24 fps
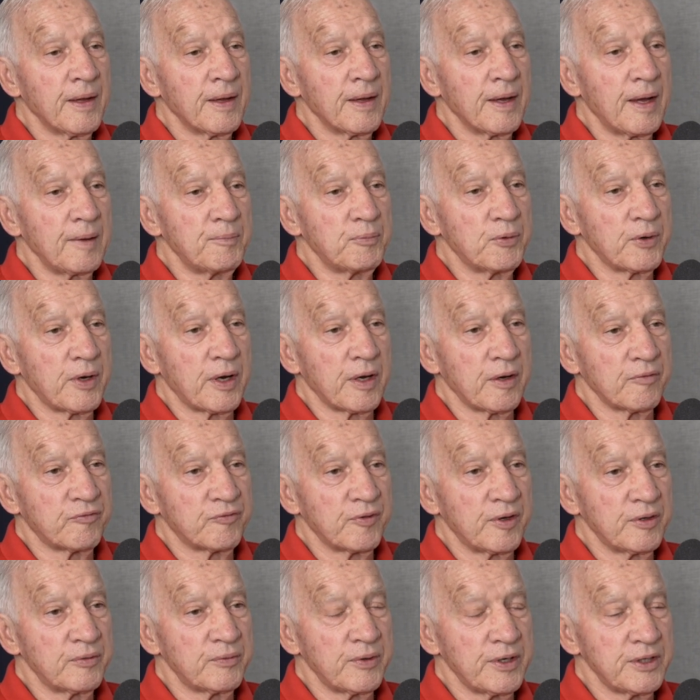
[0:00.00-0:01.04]
I put on a
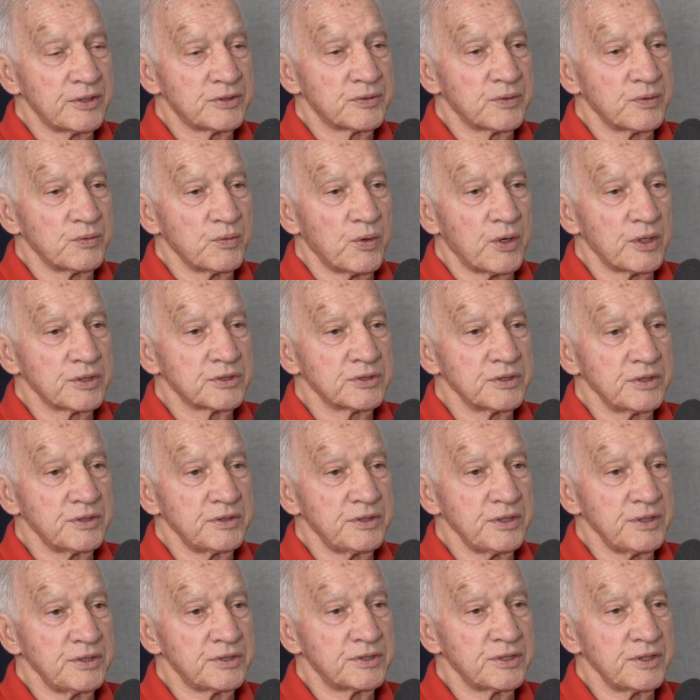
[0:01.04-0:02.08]
fundraiser in Washington,
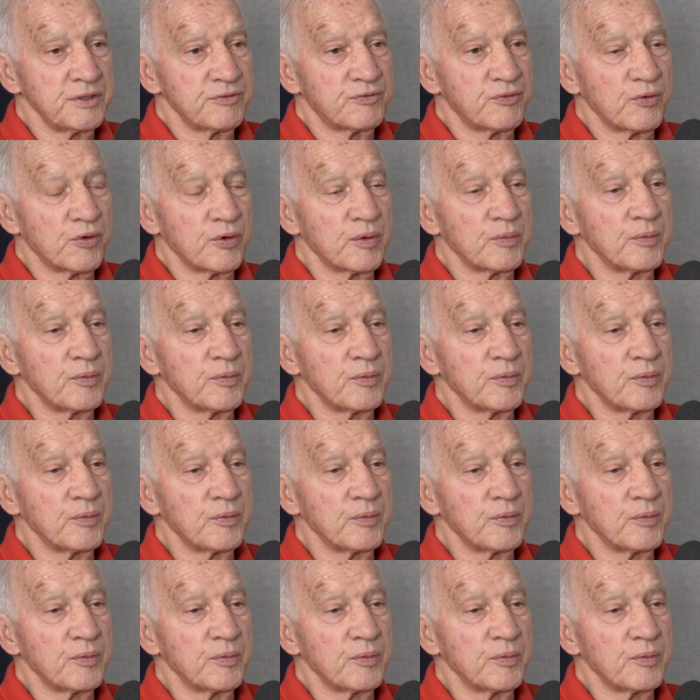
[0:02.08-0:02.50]
D.C. for